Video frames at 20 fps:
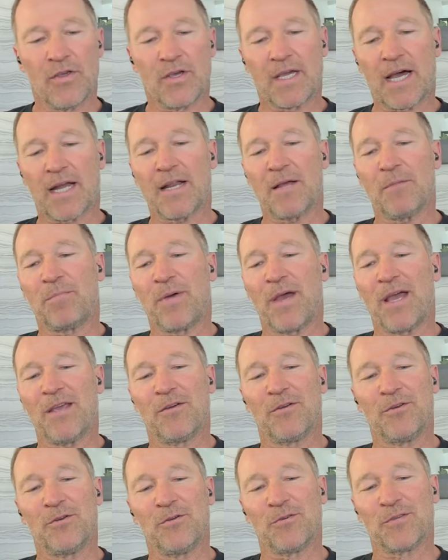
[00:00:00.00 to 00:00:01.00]
You know, you
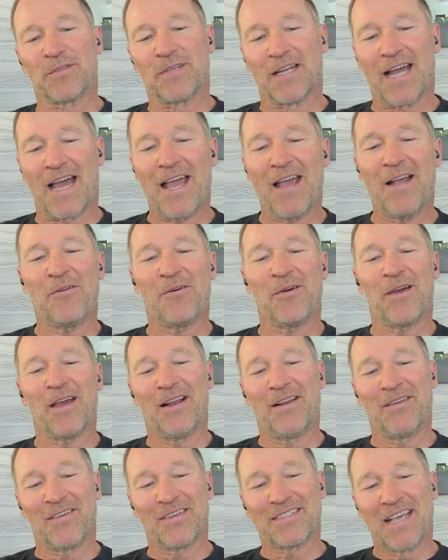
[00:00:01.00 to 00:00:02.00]
got to pay your dues. And
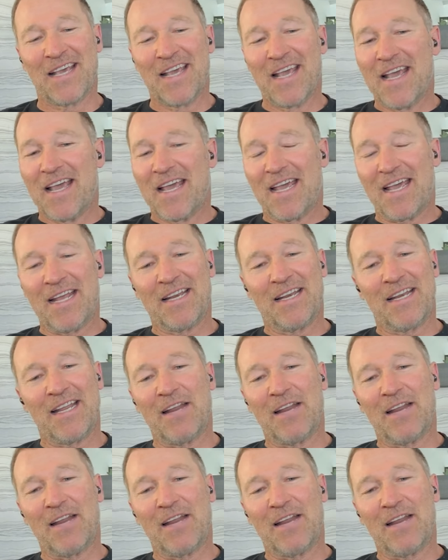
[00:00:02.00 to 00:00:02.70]
I was,